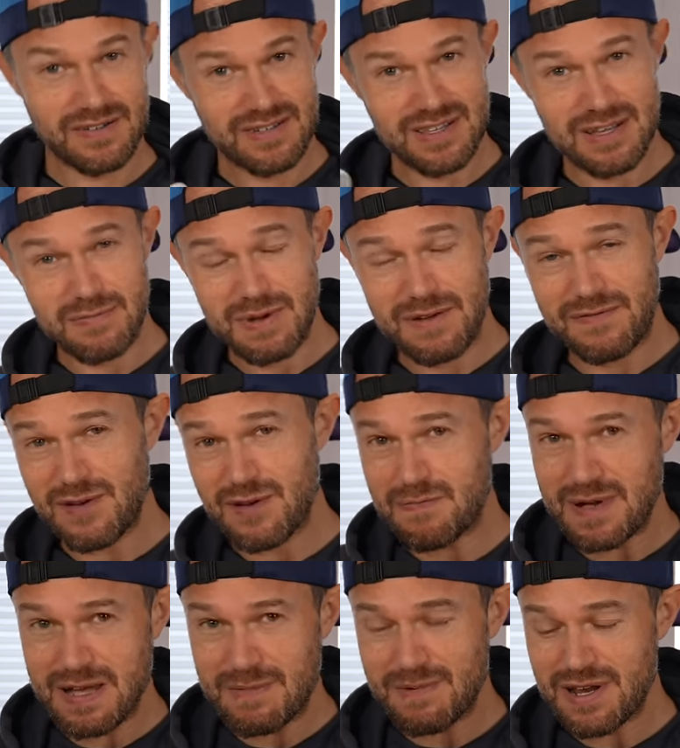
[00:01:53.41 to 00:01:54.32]
So there'll be a few
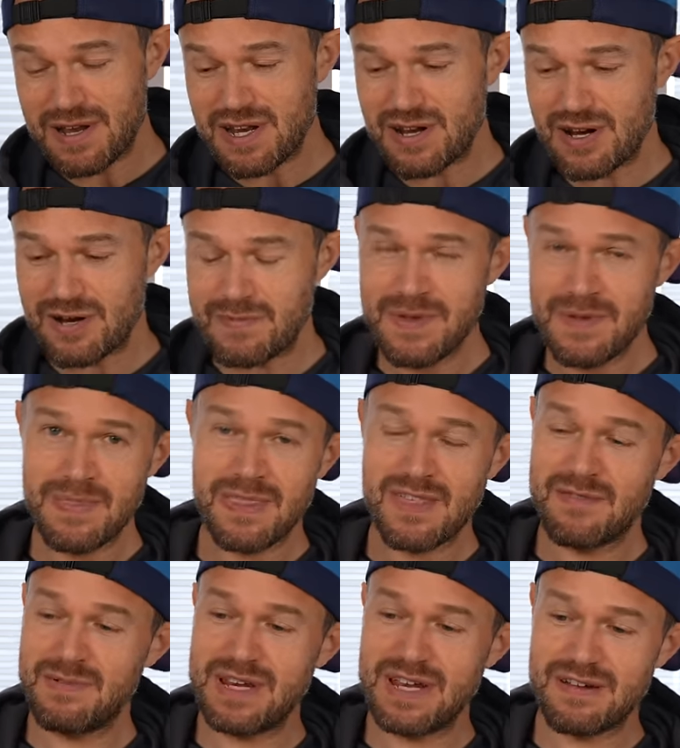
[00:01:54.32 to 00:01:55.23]
people in Europe
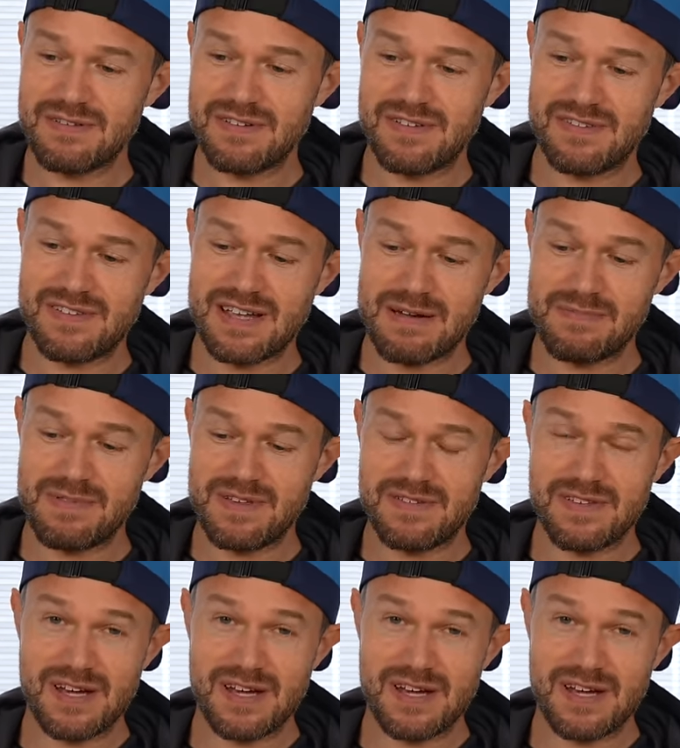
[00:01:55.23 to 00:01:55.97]
that'll be able to snap this